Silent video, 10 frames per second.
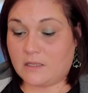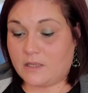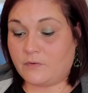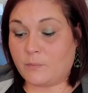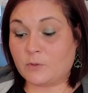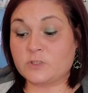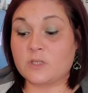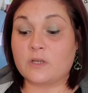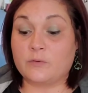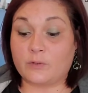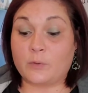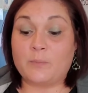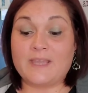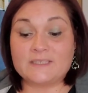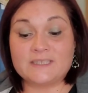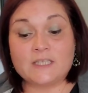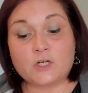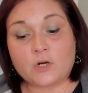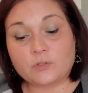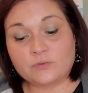a, rom a romantic and
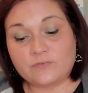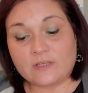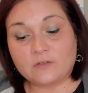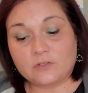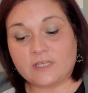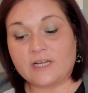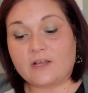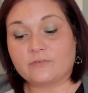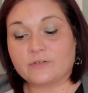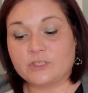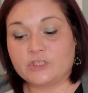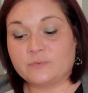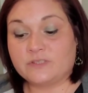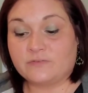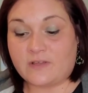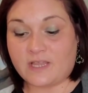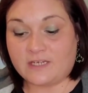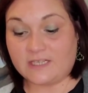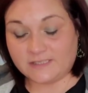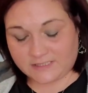heartfelt look at how friendships
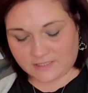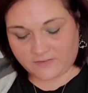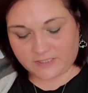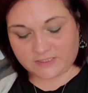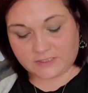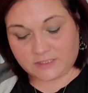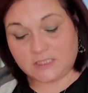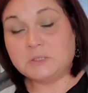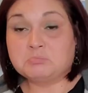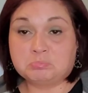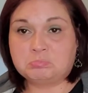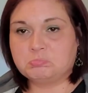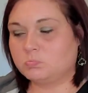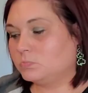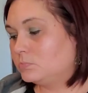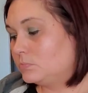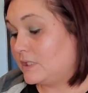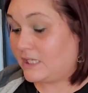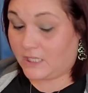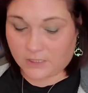define and save us. I
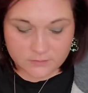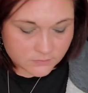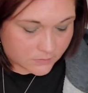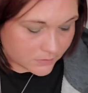can,